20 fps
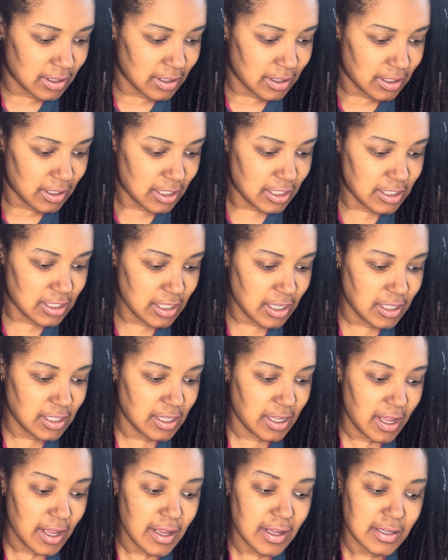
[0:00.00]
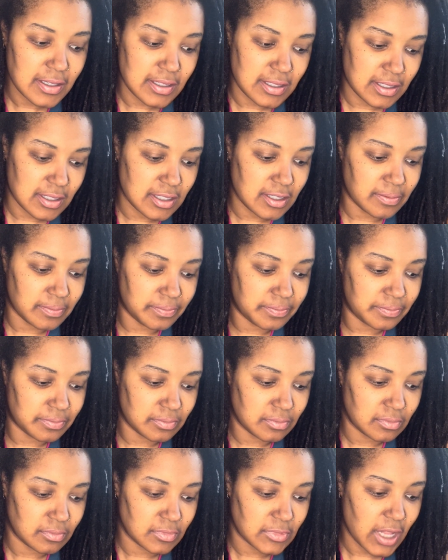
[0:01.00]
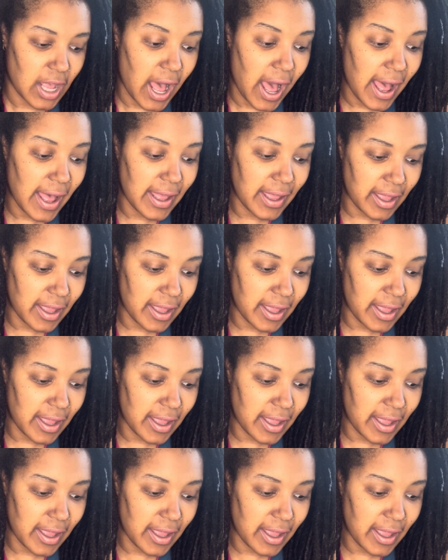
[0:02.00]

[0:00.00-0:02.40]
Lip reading: he said, yes, I